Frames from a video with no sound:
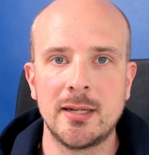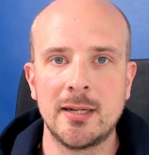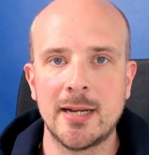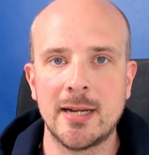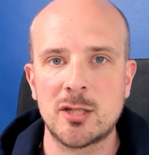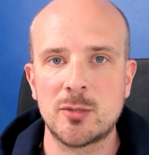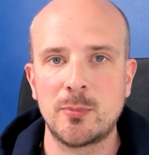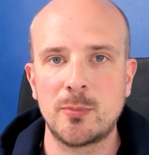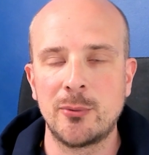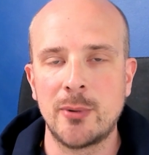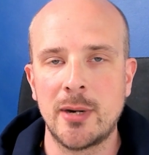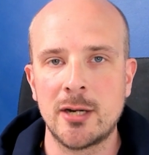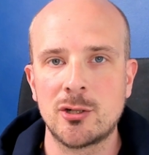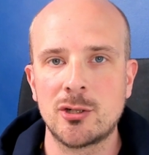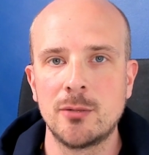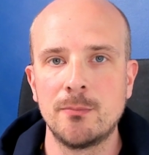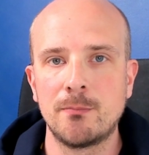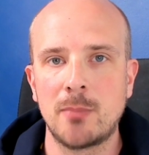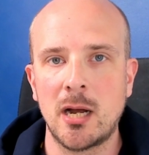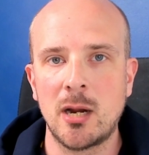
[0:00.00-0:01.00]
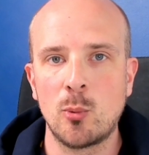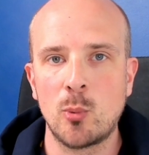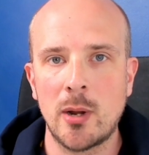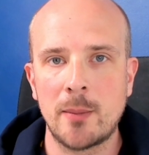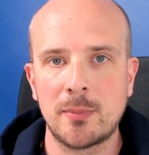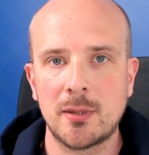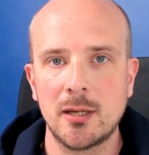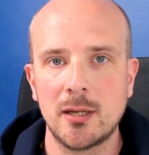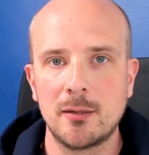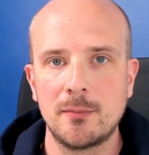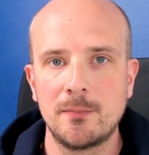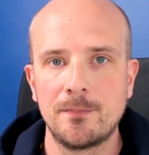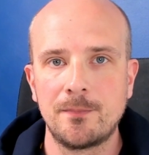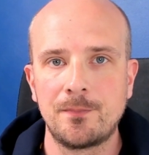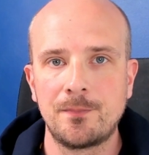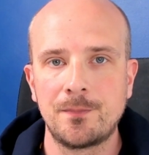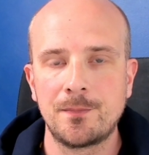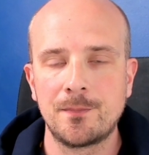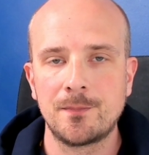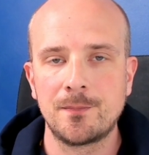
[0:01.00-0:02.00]
in expiration by WebKit.
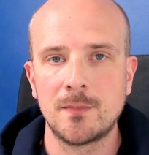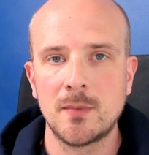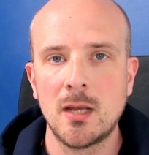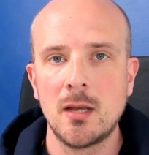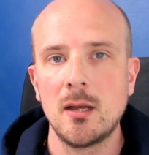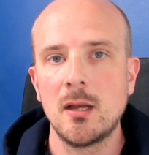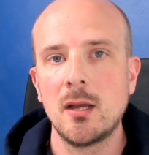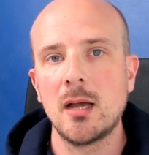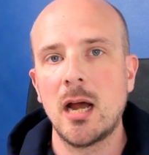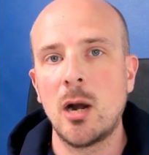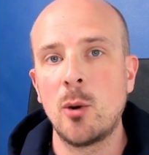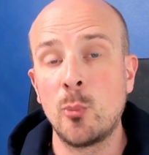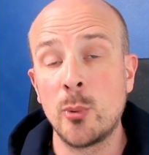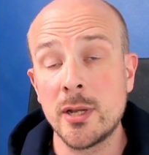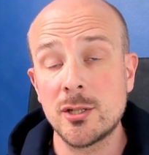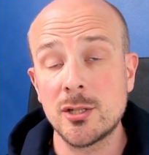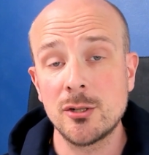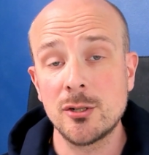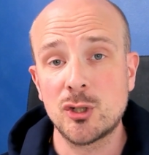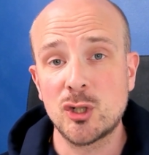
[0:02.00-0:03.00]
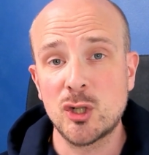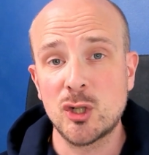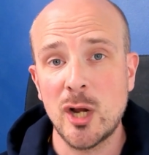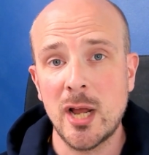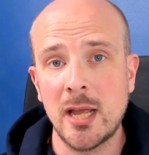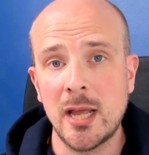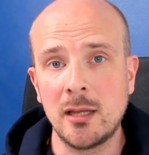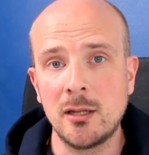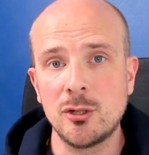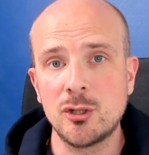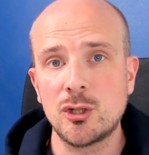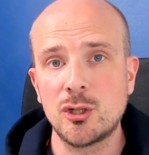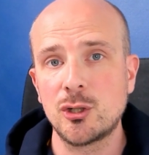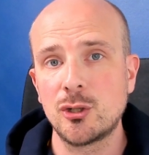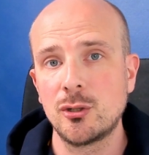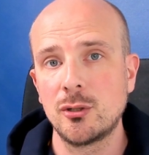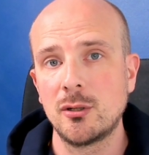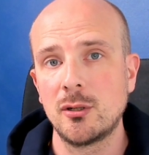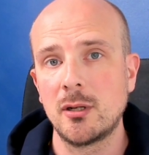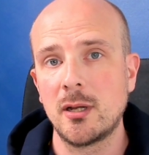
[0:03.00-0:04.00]
A recent
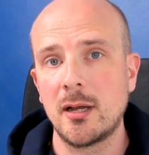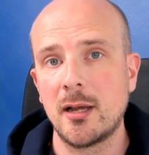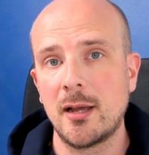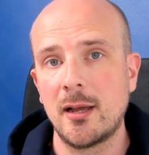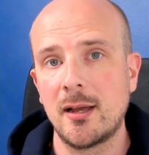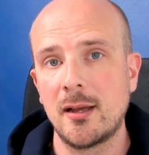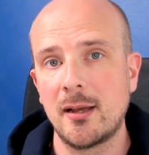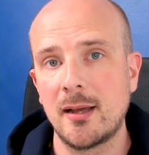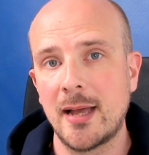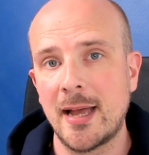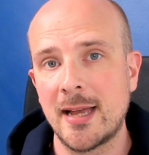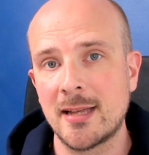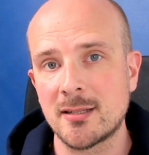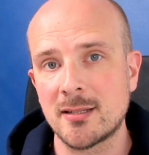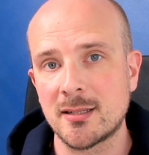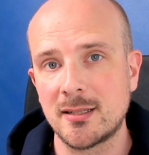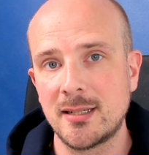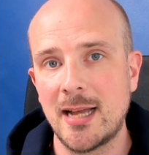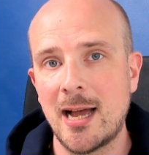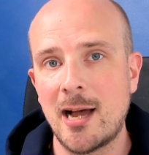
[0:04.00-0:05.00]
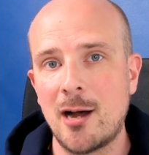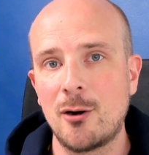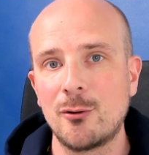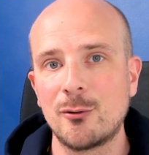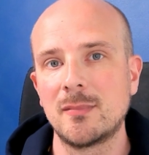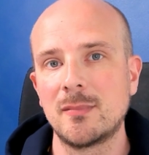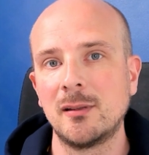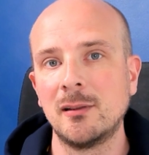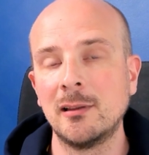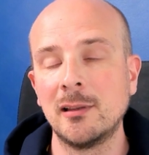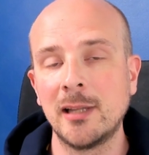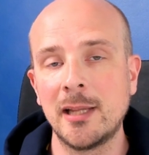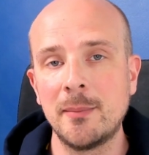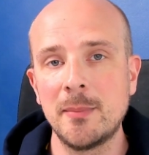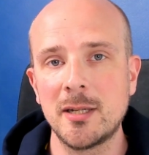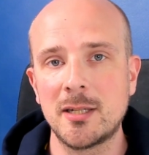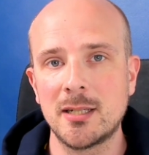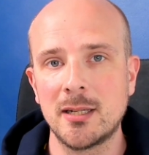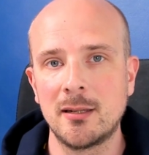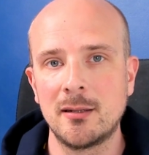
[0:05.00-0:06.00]
change has now
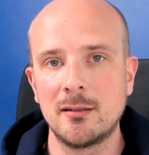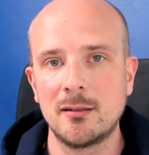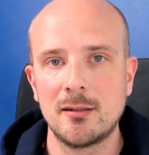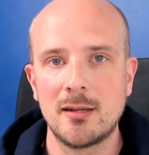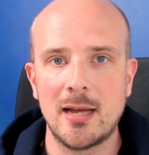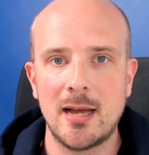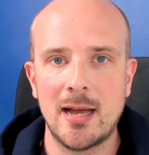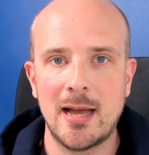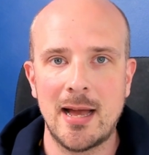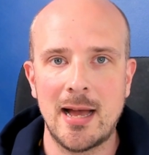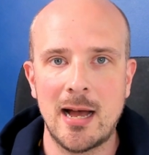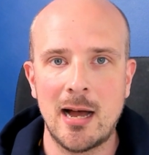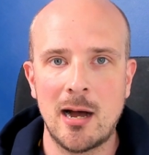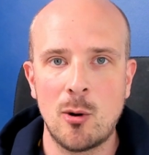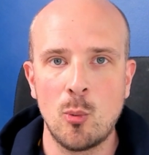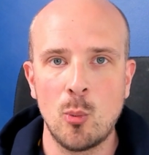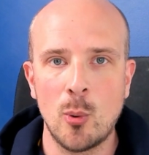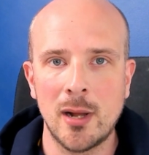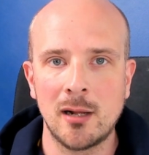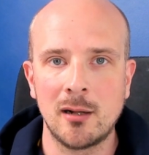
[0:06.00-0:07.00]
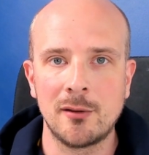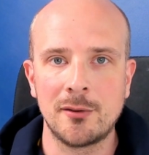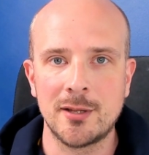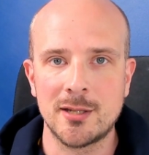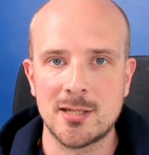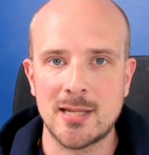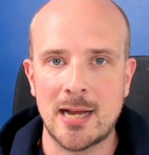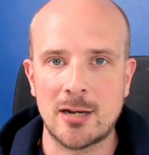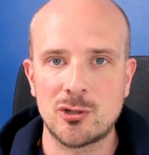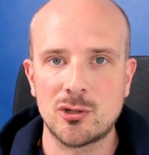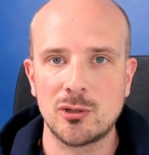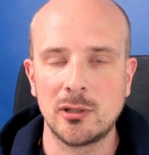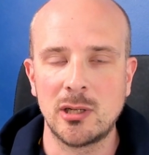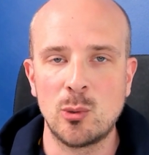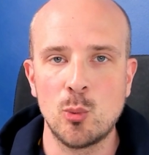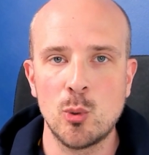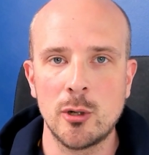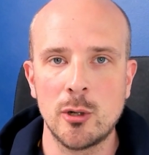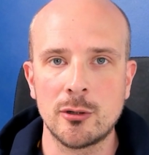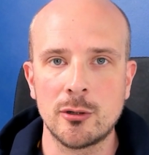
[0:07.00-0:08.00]
limited how well this actually
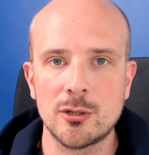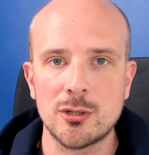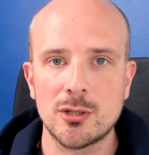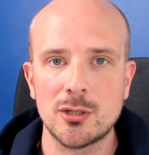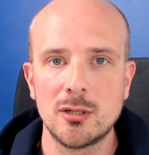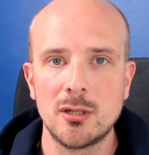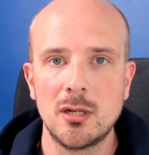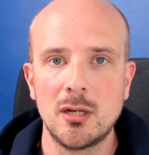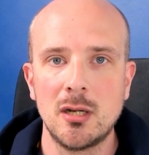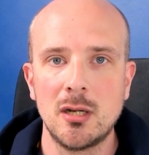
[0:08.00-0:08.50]
works.